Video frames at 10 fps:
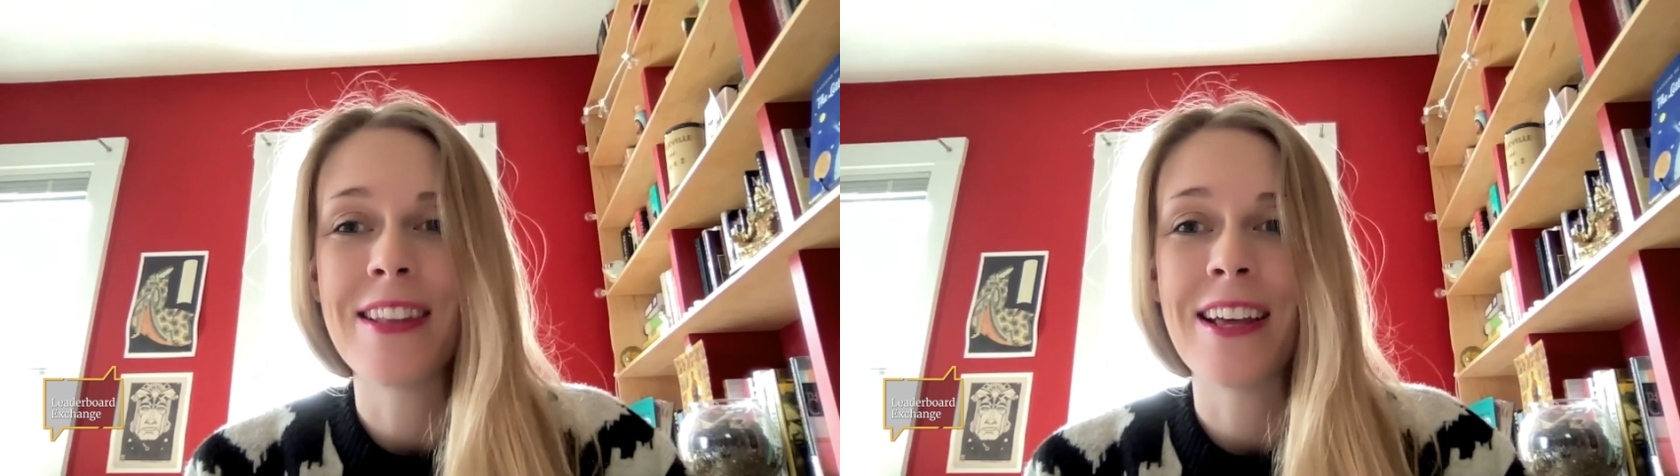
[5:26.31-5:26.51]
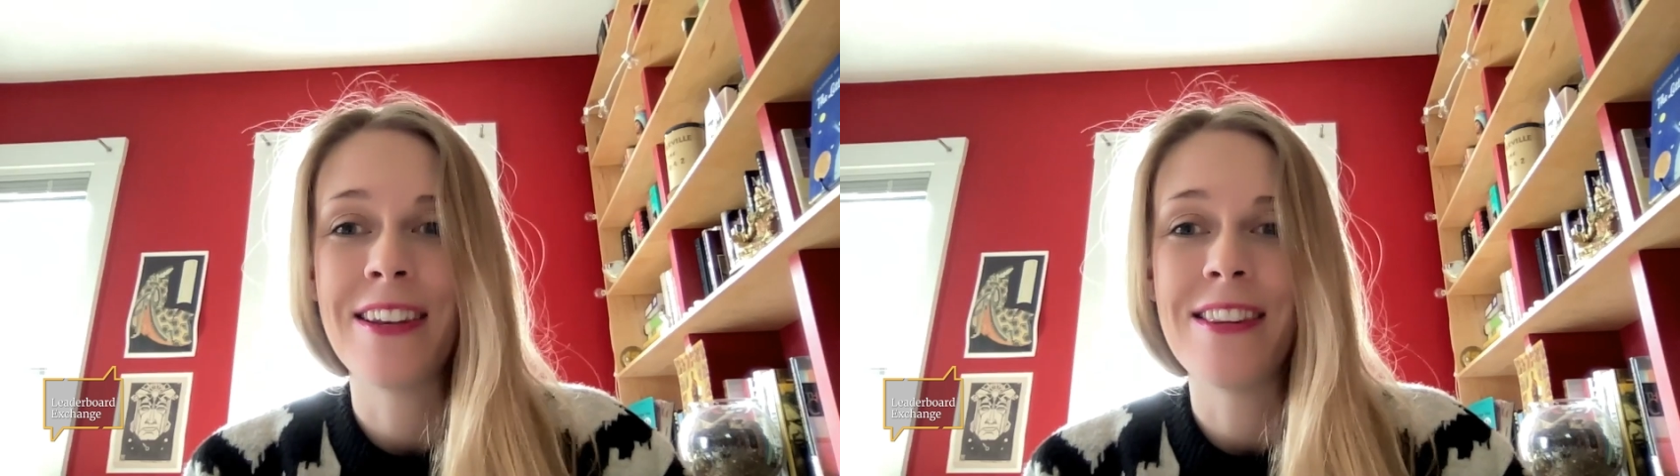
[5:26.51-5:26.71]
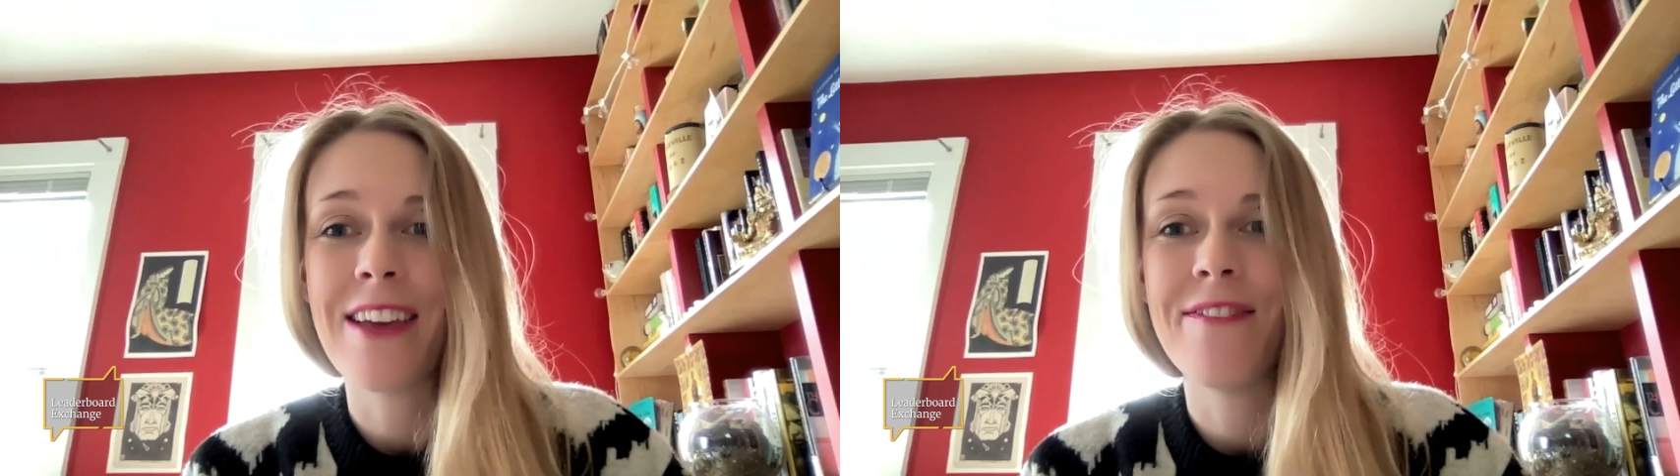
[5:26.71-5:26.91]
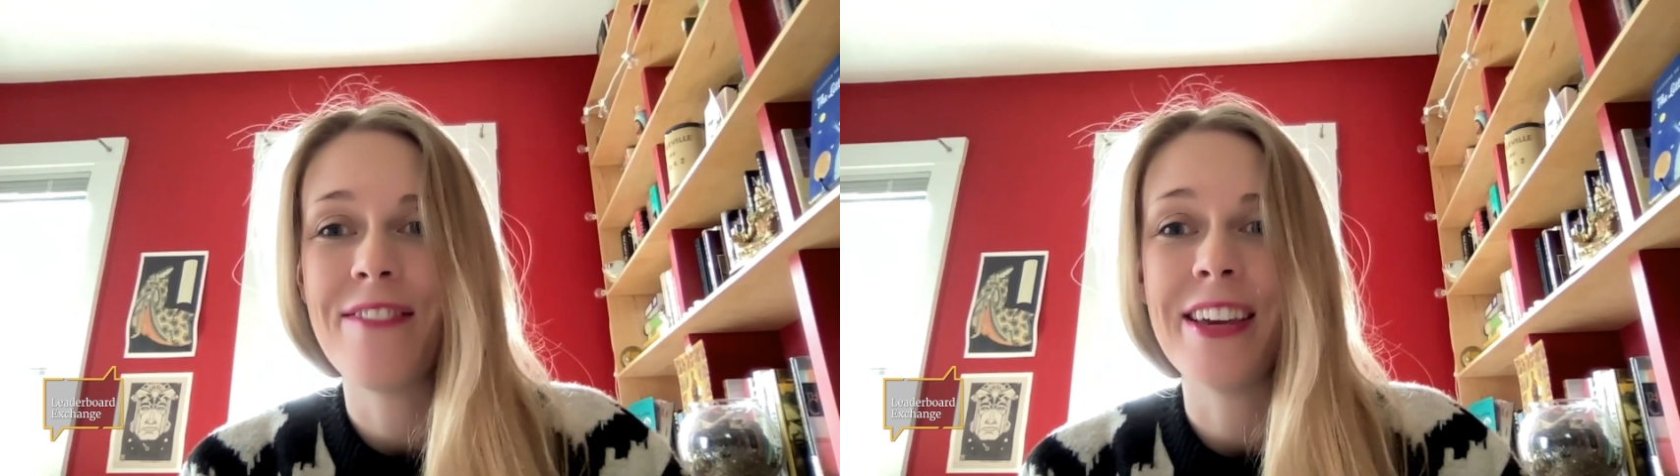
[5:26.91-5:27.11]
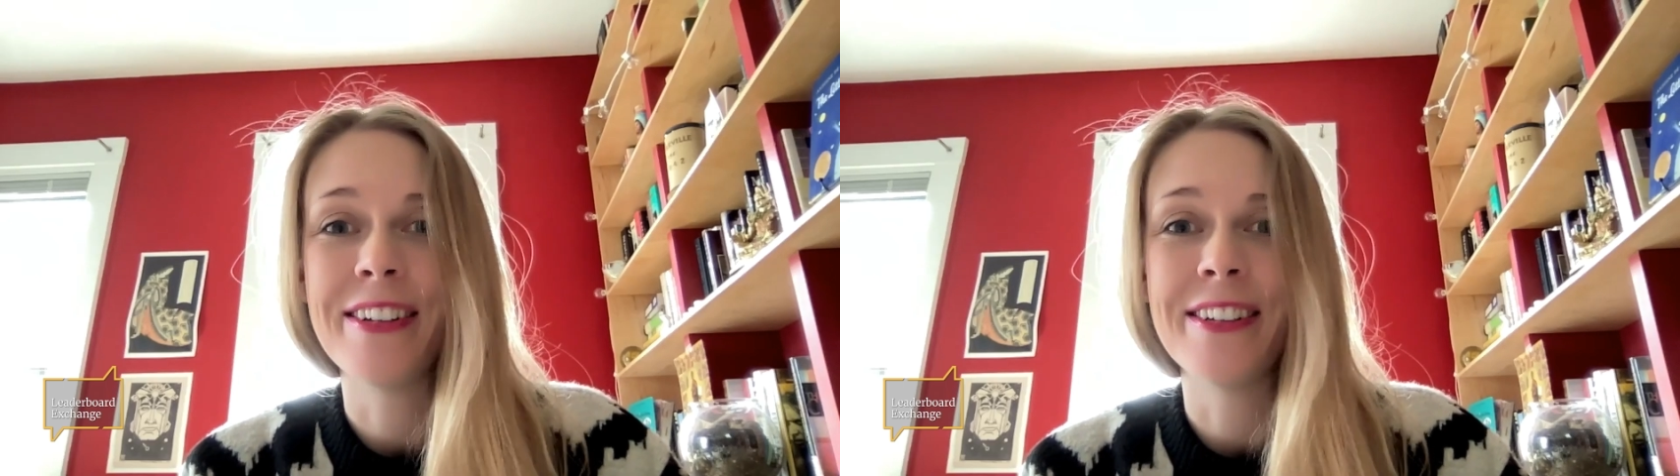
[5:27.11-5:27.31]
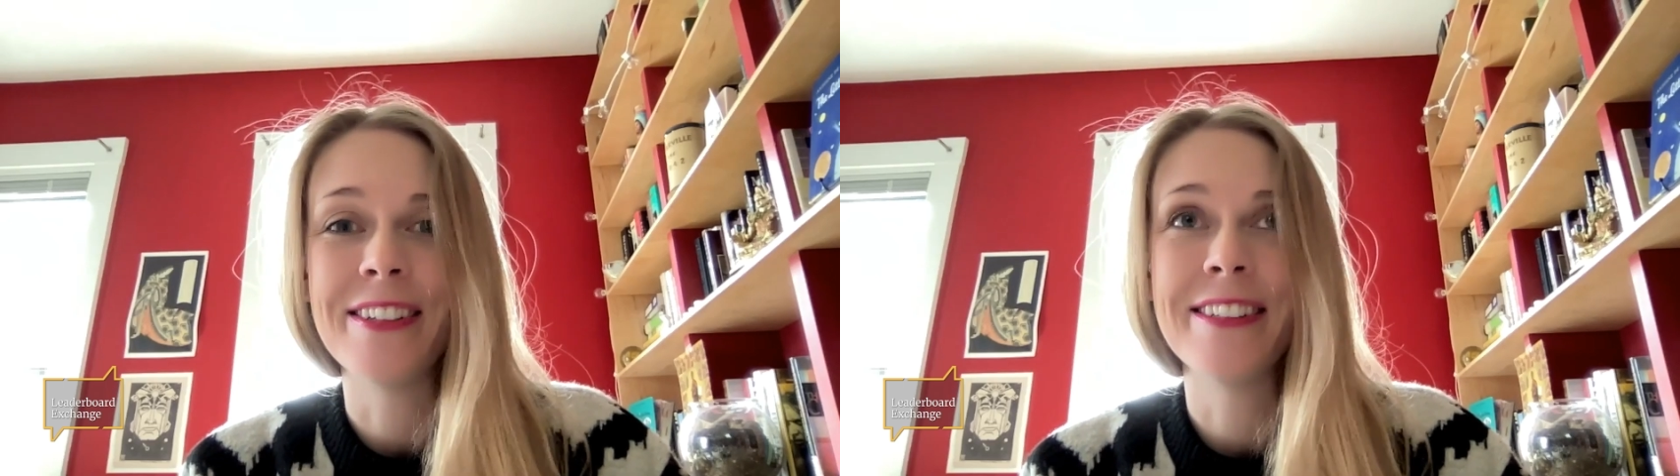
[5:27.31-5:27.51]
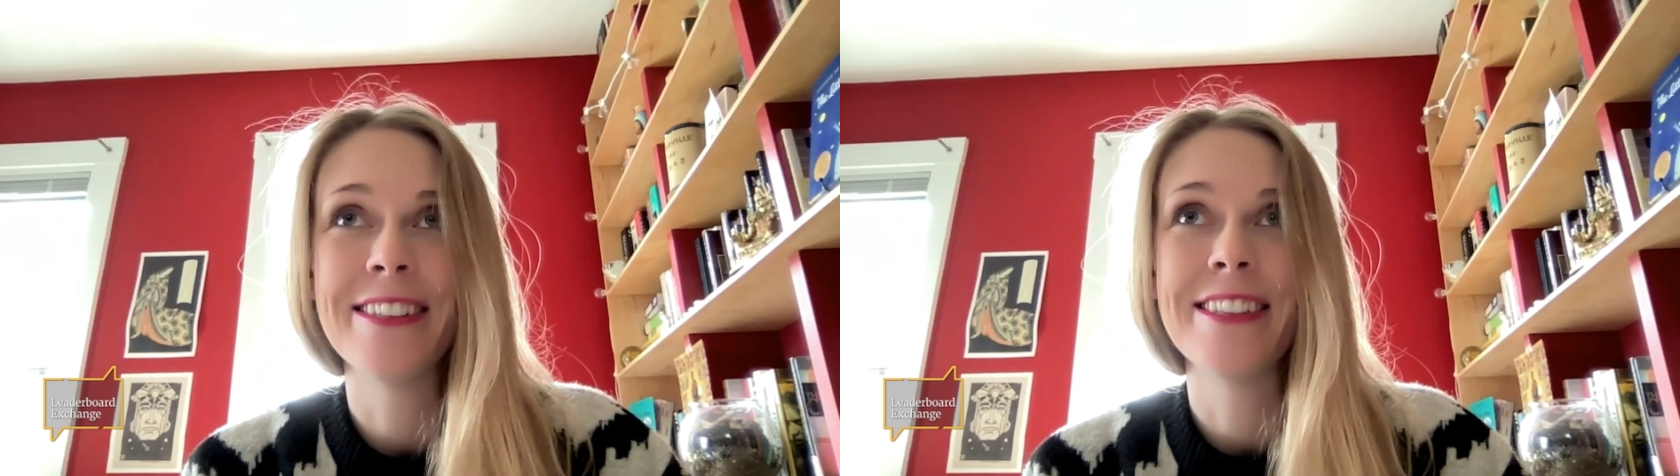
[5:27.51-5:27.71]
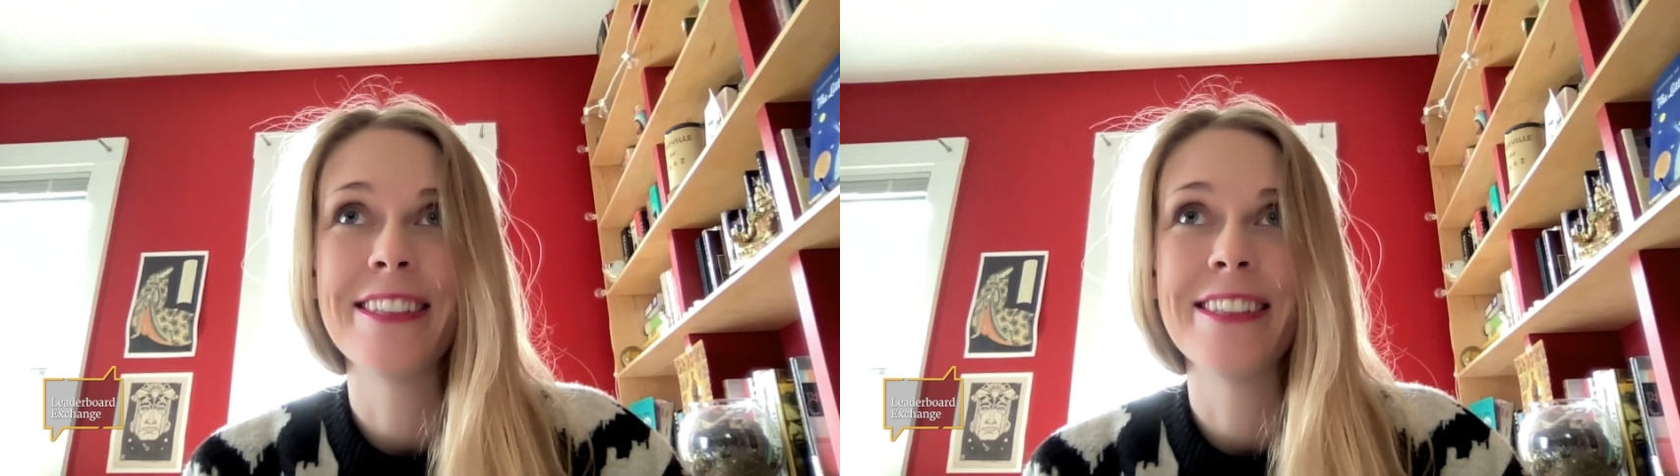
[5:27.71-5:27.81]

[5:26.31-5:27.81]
then they feel